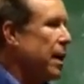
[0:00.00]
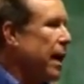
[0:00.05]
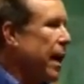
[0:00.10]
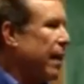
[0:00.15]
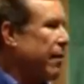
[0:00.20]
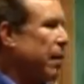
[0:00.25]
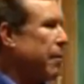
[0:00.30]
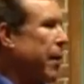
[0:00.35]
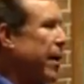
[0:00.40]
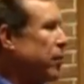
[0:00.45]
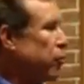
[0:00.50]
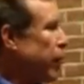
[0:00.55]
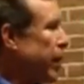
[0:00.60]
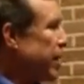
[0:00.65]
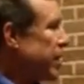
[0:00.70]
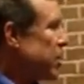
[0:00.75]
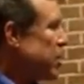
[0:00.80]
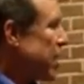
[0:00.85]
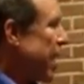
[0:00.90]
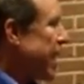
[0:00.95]
And they may drink
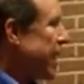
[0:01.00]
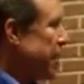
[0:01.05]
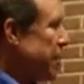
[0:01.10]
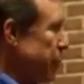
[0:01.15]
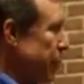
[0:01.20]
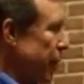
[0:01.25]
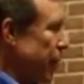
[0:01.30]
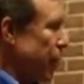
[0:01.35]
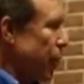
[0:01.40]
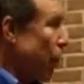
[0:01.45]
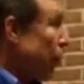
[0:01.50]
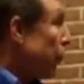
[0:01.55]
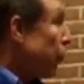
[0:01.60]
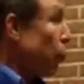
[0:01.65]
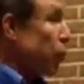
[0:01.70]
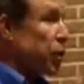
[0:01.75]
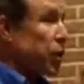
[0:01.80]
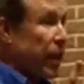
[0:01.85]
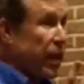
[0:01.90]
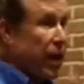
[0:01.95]
a second beer. Our
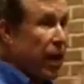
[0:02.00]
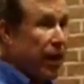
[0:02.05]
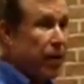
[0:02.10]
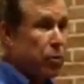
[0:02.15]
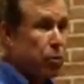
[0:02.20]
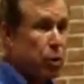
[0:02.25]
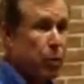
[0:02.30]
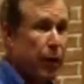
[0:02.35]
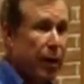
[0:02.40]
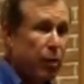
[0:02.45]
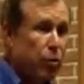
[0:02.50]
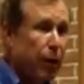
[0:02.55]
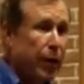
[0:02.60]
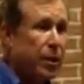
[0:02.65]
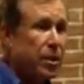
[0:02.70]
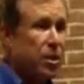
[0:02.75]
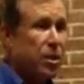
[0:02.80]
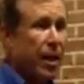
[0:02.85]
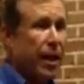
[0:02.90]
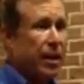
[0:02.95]
4 teenagers may drink
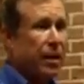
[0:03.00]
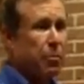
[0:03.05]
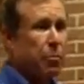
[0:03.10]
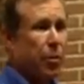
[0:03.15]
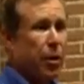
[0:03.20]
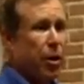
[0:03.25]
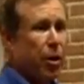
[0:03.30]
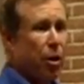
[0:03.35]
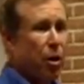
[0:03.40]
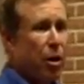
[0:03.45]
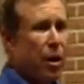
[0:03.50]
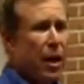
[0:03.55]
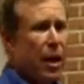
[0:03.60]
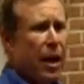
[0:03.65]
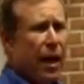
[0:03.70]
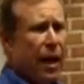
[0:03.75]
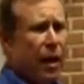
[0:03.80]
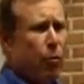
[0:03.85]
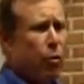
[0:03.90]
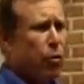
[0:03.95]
a second beer.
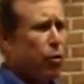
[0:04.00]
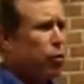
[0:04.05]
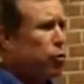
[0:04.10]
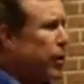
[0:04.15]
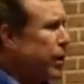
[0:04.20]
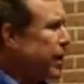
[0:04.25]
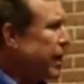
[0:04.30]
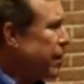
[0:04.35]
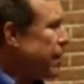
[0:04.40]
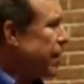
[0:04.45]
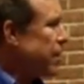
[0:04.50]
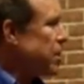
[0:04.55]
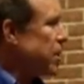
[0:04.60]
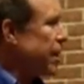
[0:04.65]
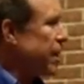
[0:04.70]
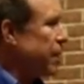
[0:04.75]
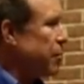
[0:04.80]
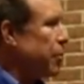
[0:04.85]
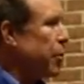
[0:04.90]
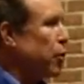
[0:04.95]
And when they're drinking that
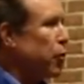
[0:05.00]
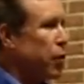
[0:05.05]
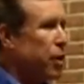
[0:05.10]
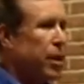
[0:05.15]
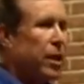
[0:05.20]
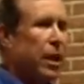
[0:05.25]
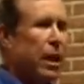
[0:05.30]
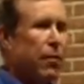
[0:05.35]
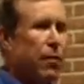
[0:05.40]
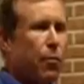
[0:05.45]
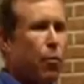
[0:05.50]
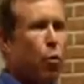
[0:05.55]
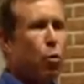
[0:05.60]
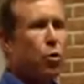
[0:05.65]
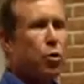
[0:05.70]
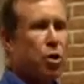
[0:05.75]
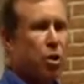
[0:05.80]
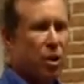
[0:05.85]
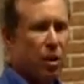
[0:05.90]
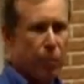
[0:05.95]
second beer, they're getting even
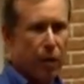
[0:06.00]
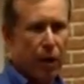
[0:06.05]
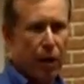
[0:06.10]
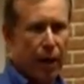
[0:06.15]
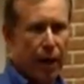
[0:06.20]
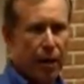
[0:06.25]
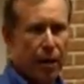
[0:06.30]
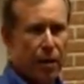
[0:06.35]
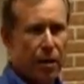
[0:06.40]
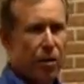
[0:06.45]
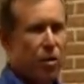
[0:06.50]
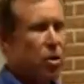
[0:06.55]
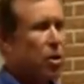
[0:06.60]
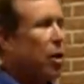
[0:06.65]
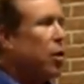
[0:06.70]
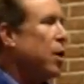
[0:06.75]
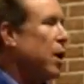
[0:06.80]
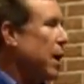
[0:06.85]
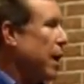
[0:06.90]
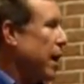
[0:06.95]
more stimulated. And
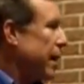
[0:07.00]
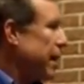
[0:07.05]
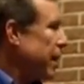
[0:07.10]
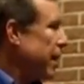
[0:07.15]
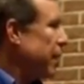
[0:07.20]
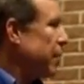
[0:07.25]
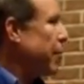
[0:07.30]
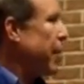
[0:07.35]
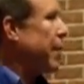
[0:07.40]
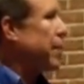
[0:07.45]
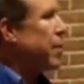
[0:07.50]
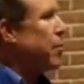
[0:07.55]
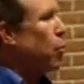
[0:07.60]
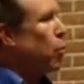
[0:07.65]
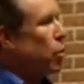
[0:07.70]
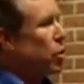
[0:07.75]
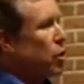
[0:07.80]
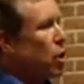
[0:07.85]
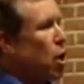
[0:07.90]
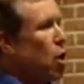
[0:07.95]
so, again, might be
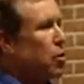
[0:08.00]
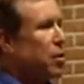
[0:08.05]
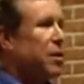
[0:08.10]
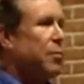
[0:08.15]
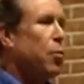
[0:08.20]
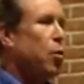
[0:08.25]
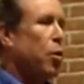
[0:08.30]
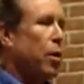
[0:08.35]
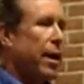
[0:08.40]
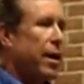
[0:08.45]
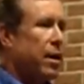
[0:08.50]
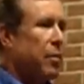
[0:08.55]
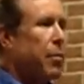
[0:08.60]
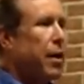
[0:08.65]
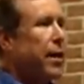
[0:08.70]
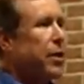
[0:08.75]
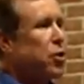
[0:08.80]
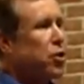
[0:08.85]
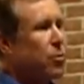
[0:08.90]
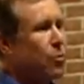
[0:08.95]
more talking, more
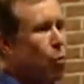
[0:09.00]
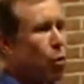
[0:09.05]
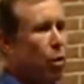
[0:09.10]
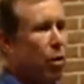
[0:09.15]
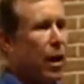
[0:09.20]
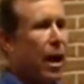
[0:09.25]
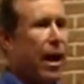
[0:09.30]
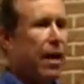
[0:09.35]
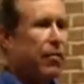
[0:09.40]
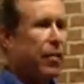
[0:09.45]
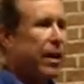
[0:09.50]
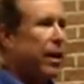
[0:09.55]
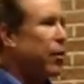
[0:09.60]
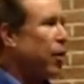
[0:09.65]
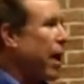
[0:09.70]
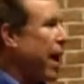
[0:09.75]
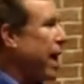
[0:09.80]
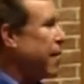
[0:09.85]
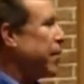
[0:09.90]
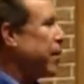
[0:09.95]
animation, more laughing. They're
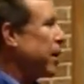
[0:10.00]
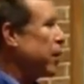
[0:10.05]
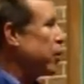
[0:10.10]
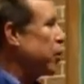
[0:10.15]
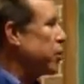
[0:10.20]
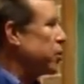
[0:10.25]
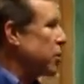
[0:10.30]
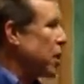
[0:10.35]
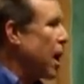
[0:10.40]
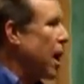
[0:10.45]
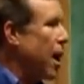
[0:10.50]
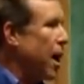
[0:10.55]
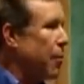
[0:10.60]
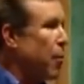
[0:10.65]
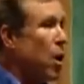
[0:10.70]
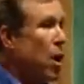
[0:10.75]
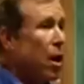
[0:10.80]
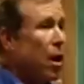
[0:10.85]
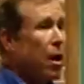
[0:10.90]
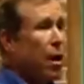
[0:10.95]
having a good time.
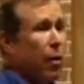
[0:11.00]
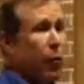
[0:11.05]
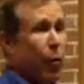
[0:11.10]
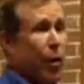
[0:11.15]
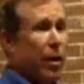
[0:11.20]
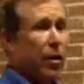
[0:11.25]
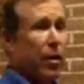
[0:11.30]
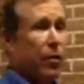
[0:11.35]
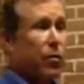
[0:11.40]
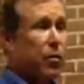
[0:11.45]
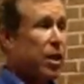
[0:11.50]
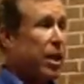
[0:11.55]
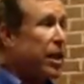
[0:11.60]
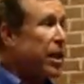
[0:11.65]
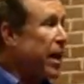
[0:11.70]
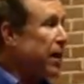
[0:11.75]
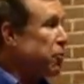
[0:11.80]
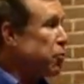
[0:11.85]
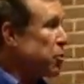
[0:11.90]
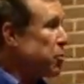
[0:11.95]

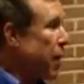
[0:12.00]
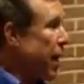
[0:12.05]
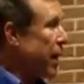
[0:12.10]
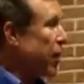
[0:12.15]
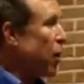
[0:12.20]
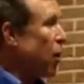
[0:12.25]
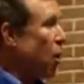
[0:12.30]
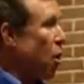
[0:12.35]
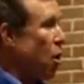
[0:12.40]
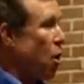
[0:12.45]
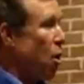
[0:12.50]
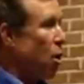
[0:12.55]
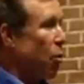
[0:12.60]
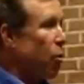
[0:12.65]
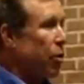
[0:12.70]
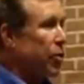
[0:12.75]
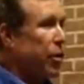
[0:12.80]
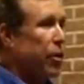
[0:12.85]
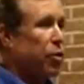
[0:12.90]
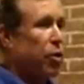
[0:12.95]
Teenagers might call
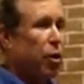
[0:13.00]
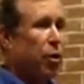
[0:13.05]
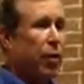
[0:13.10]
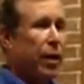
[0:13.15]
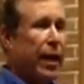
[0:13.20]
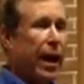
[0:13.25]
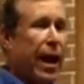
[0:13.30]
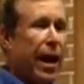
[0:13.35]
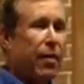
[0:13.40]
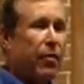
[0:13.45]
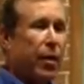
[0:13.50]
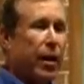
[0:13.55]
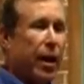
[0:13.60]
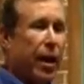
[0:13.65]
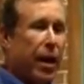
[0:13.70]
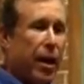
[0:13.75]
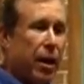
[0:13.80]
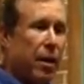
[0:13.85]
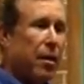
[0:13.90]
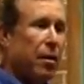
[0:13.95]
what they're doing having
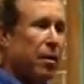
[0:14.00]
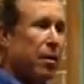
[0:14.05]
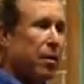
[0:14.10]
anybody?